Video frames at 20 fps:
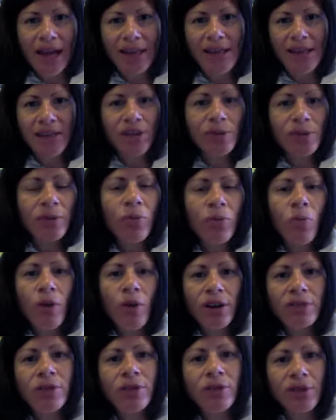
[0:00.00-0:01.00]
wonderful
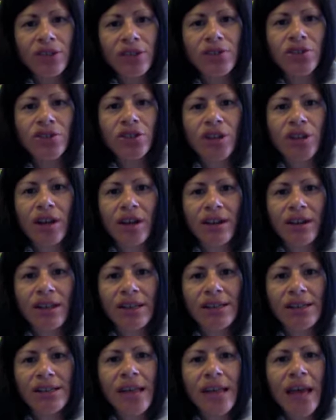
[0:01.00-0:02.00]
research done on this,
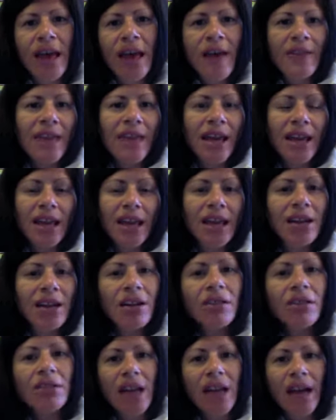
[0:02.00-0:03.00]
that in our lives
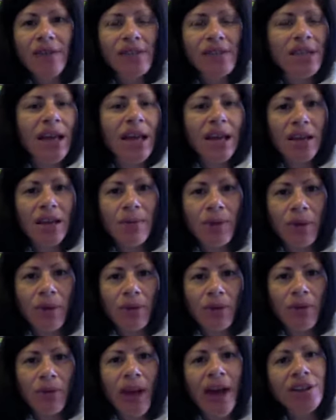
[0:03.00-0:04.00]
in any moment, we actually
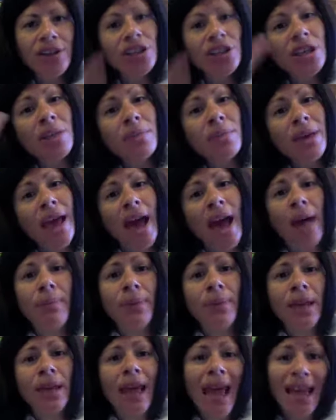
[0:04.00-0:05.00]
can be happy and
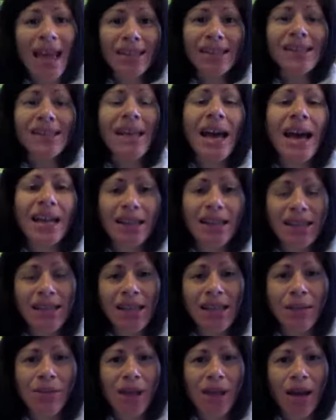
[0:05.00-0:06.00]
sad at the same time.
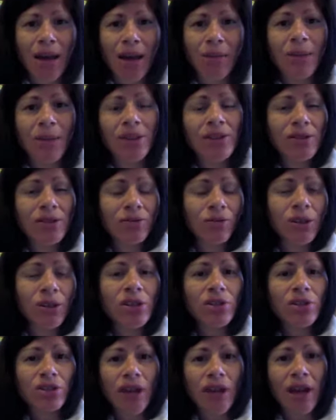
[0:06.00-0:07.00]
It's research out of
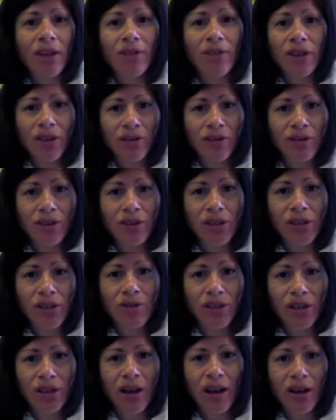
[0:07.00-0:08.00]
the University of
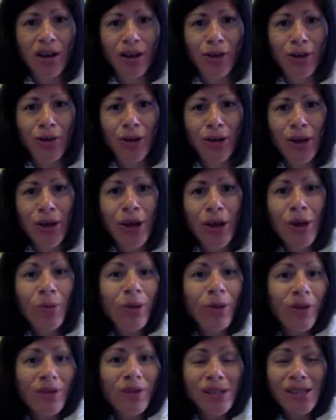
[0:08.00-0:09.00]
Chicago. Previously,
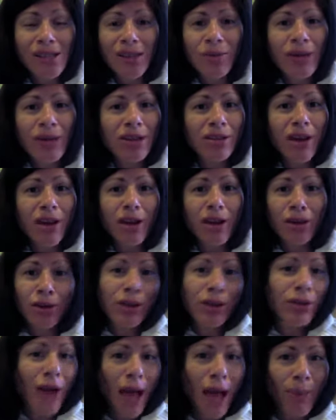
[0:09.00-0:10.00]
we had thought you're either happy
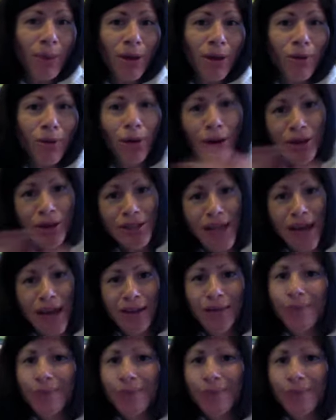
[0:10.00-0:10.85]
or you're sad. Nope.